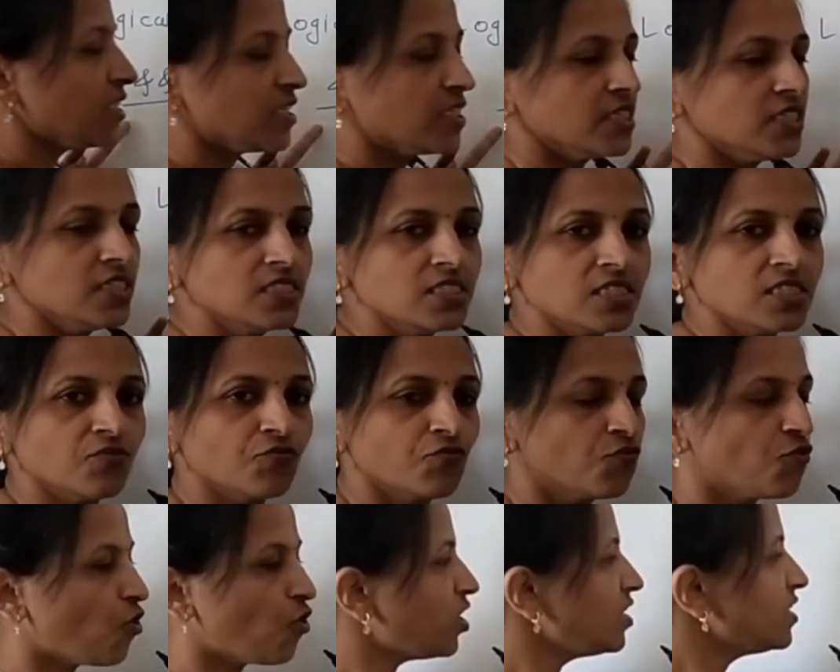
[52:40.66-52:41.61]
it is
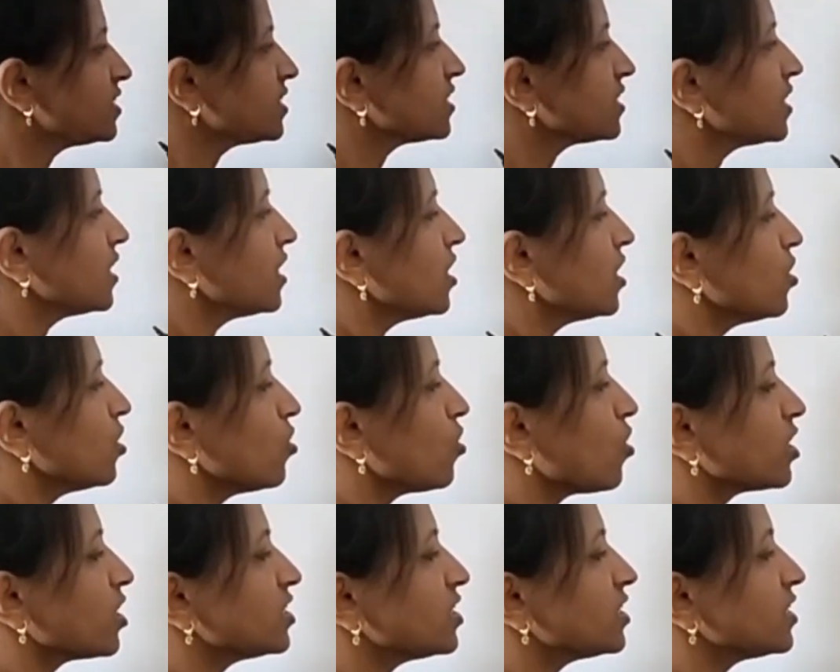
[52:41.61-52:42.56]
false.
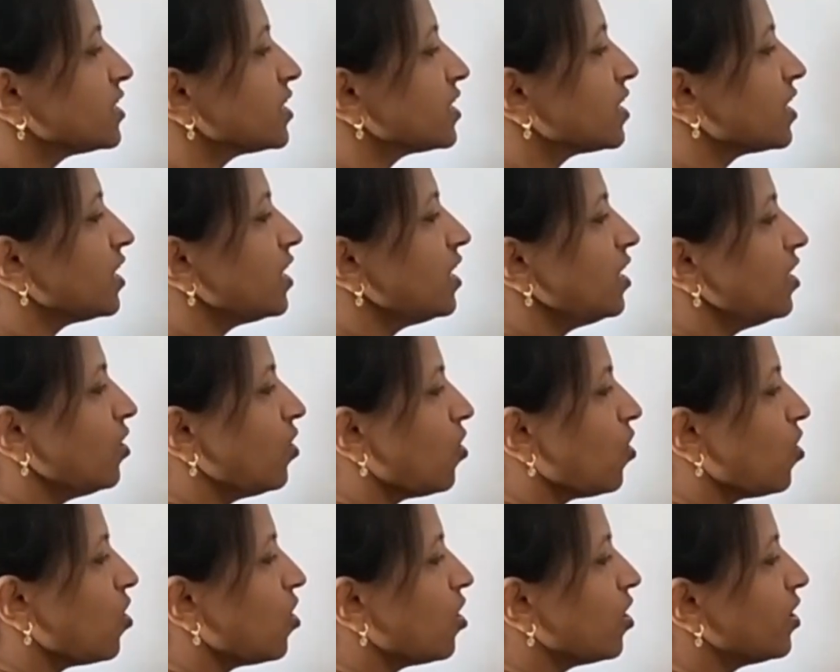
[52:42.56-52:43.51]
Logical
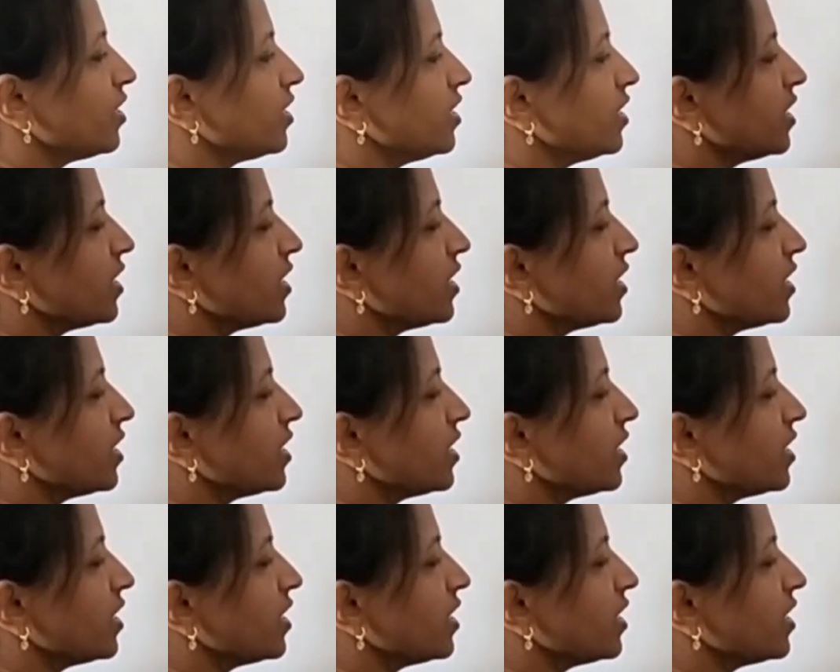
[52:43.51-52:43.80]
or,